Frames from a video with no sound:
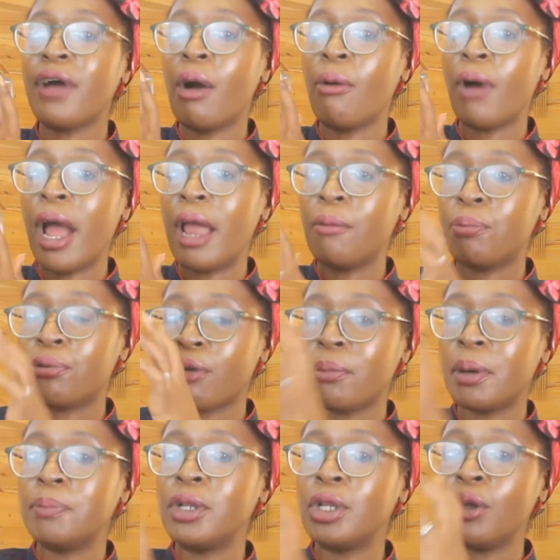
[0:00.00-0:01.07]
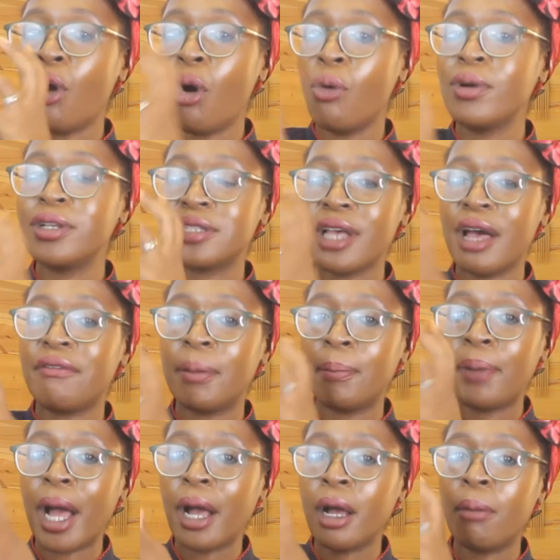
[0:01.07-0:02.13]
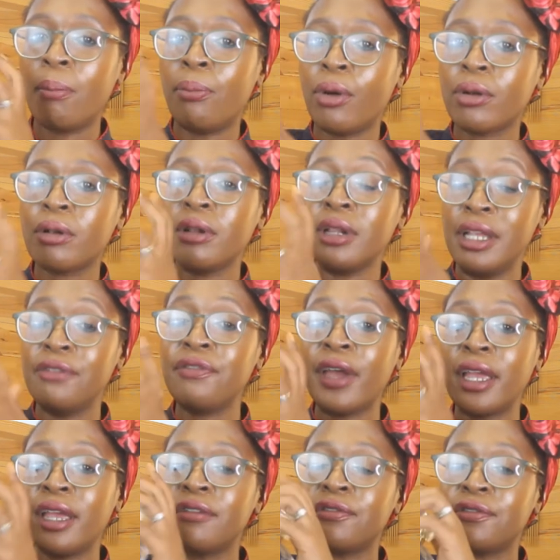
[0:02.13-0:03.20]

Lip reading: I'll probably always have a backup bottle if I can